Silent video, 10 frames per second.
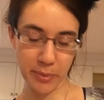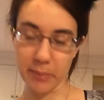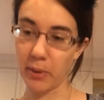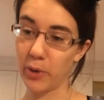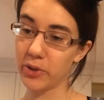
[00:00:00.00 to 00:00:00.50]

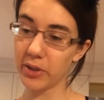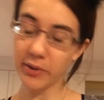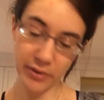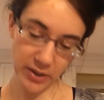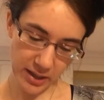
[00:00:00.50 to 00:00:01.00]

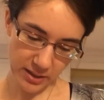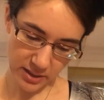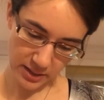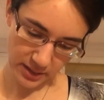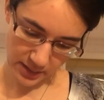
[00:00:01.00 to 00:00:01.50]
promotion for
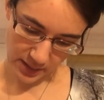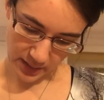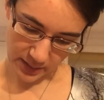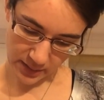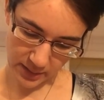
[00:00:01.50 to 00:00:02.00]
us
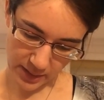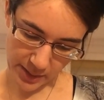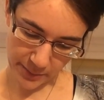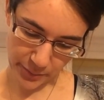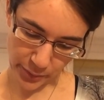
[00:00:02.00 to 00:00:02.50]
to see
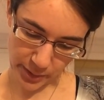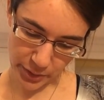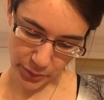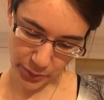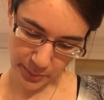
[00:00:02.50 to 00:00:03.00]
them for a
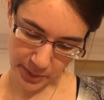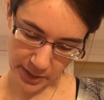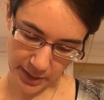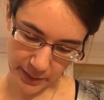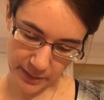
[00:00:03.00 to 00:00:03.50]
short
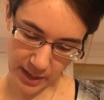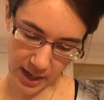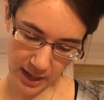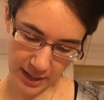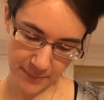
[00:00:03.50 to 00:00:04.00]
period of
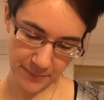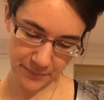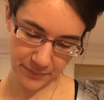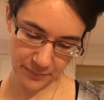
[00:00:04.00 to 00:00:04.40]
time.